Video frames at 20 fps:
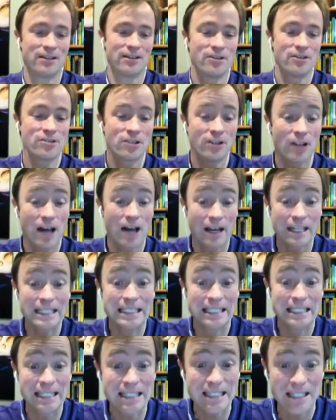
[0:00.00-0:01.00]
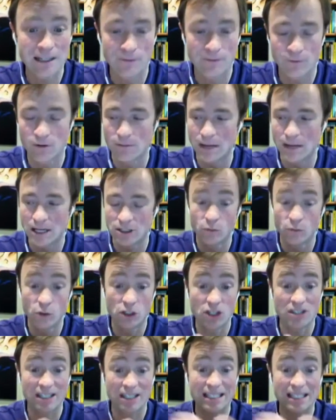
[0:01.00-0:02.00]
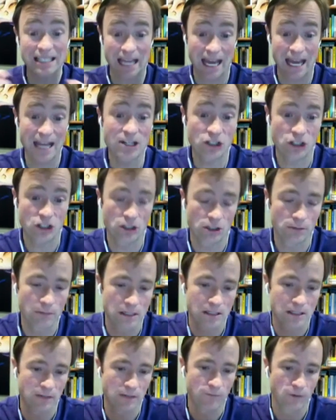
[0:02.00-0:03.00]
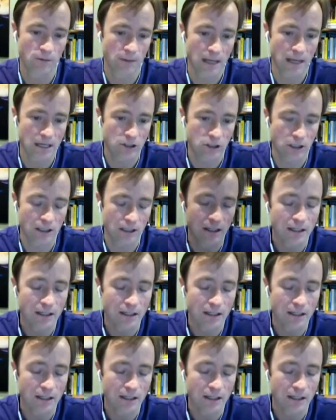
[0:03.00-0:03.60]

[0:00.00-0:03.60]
There's a lot of disinformation, which is intentional misinformation.